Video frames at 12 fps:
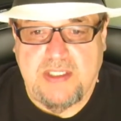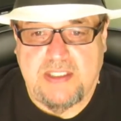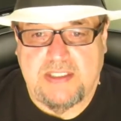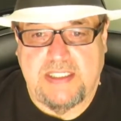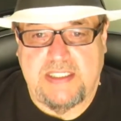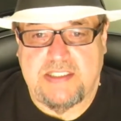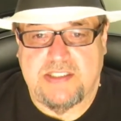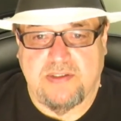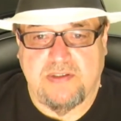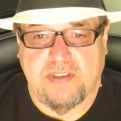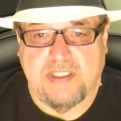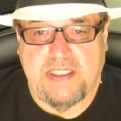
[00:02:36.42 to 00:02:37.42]
They
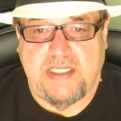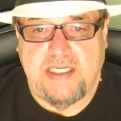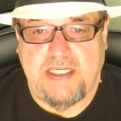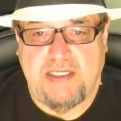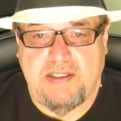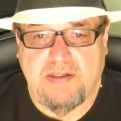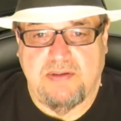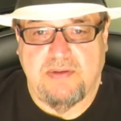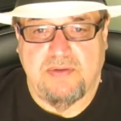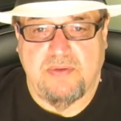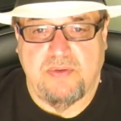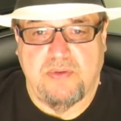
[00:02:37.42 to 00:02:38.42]
certainly
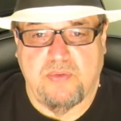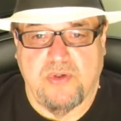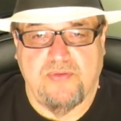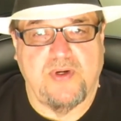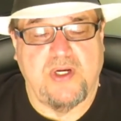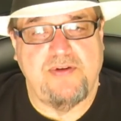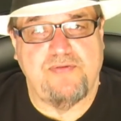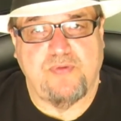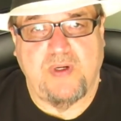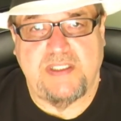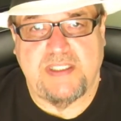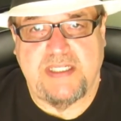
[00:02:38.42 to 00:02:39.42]
were very
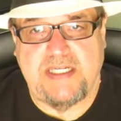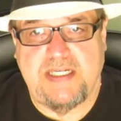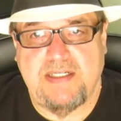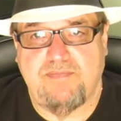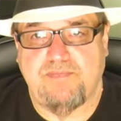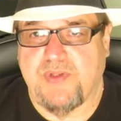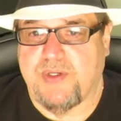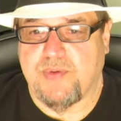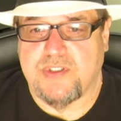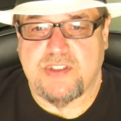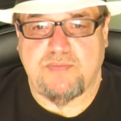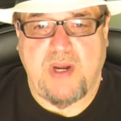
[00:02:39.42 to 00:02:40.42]
friendly. They
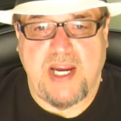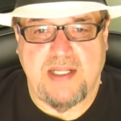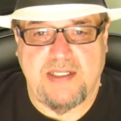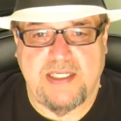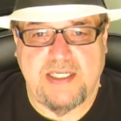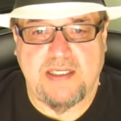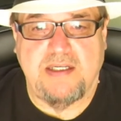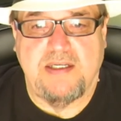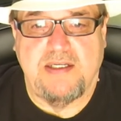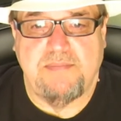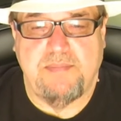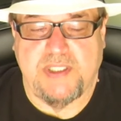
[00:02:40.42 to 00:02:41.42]
were smiling,
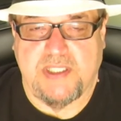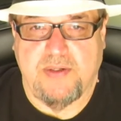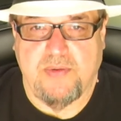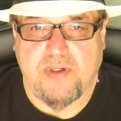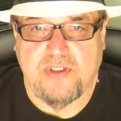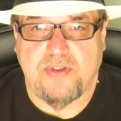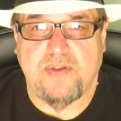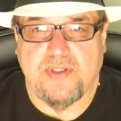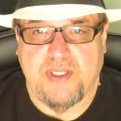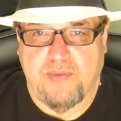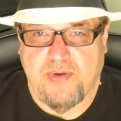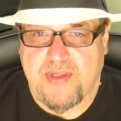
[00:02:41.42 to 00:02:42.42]
but they were
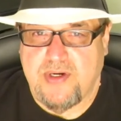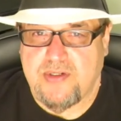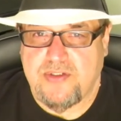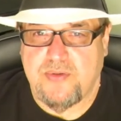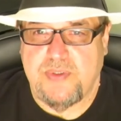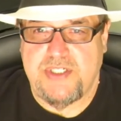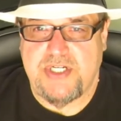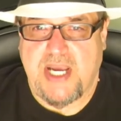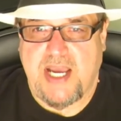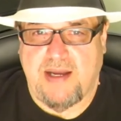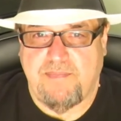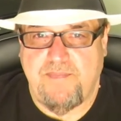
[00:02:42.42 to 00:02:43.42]
there to do a
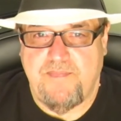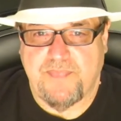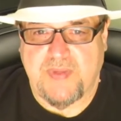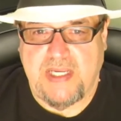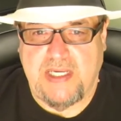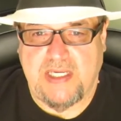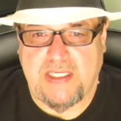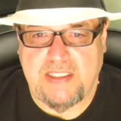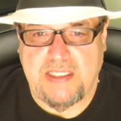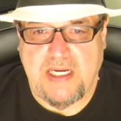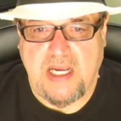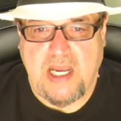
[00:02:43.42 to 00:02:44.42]
job.
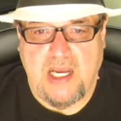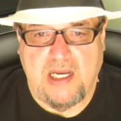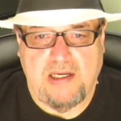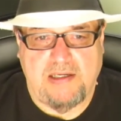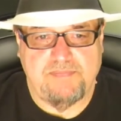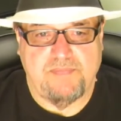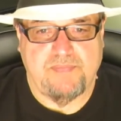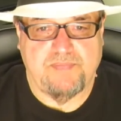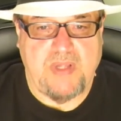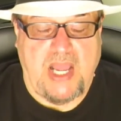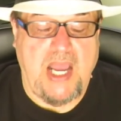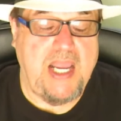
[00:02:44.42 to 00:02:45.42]
And
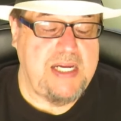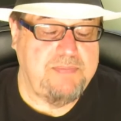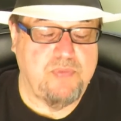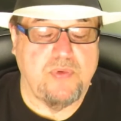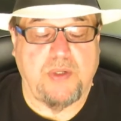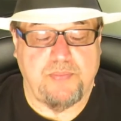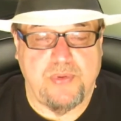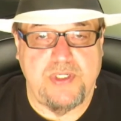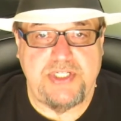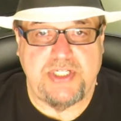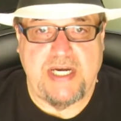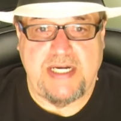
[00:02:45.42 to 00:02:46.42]
I
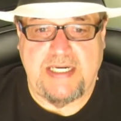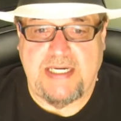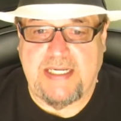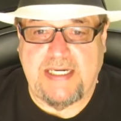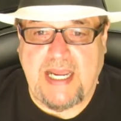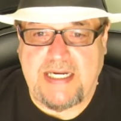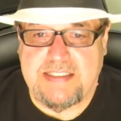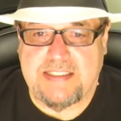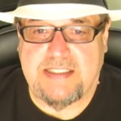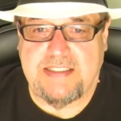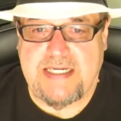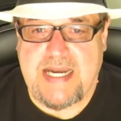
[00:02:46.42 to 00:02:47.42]
appreciated it, and I
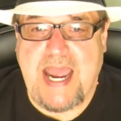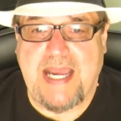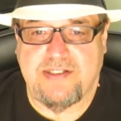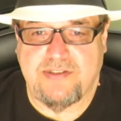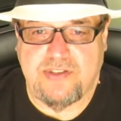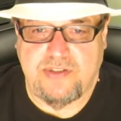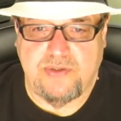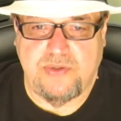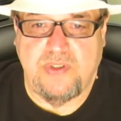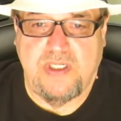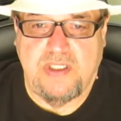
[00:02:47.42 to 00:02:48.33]
tend not to